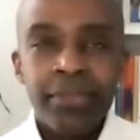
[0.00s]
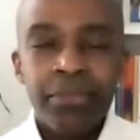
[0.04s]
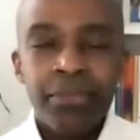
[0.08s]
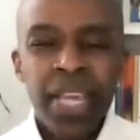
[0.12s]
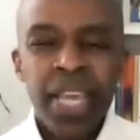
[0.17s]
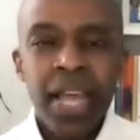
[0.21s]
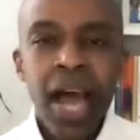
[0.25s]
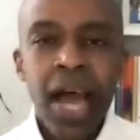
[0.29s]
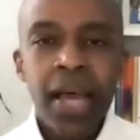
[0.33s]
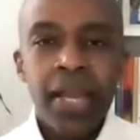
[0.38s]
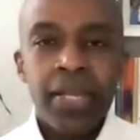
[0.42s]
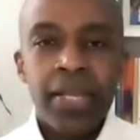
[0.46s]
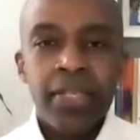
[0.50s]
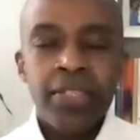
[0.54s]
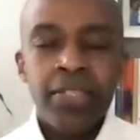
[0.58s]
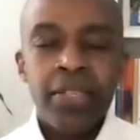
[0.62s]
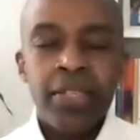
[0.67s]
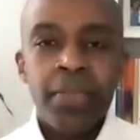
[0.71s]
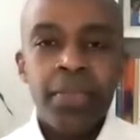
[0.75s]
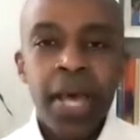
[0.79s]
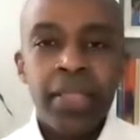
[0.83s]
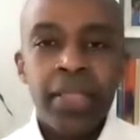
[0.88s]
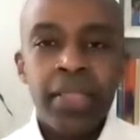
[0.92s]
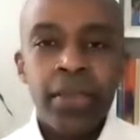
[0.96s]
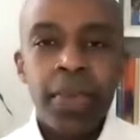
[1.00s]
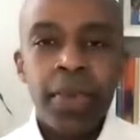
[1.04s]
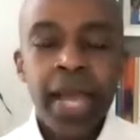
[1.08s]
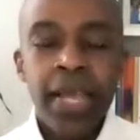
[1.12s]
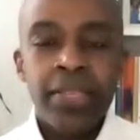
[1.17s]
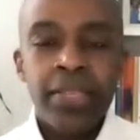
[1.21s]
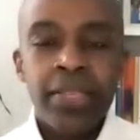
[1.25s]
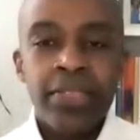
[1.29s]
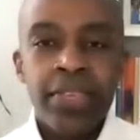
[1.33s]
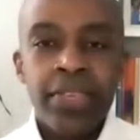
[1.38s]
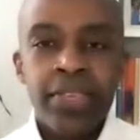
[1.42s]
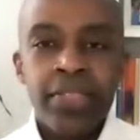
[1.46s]
being honest about the
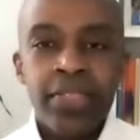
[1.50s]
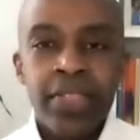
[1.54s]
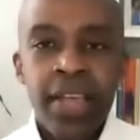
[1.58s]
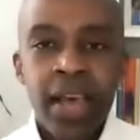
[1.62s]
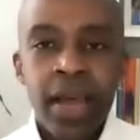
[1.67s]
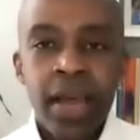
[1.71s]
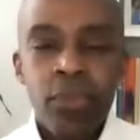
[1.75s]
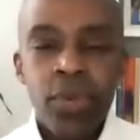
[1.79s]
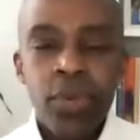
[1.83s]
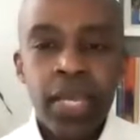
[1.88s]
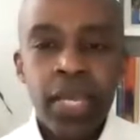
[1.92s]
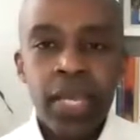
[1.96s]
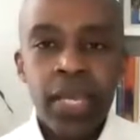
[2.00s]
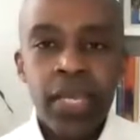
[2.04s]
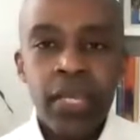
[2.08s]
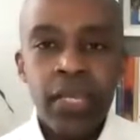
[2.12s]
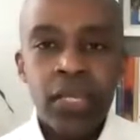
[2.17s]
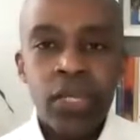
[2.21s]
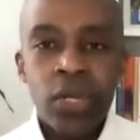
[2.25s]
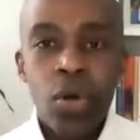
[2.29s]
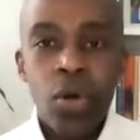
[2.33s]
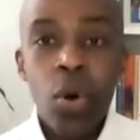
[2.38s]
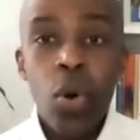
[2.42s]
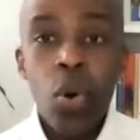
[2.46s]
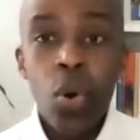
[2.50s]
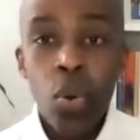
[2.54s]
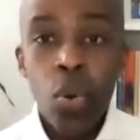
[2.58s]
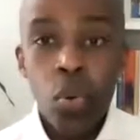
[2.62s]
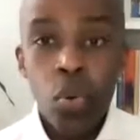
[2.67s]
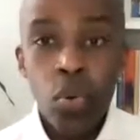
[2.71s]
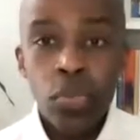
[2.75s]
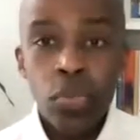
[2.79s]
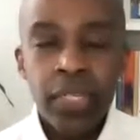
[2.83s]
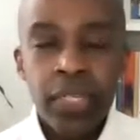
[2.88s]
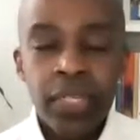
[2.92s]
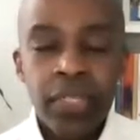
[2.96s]
biases that we
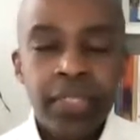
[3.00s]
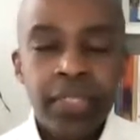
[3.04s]
hold,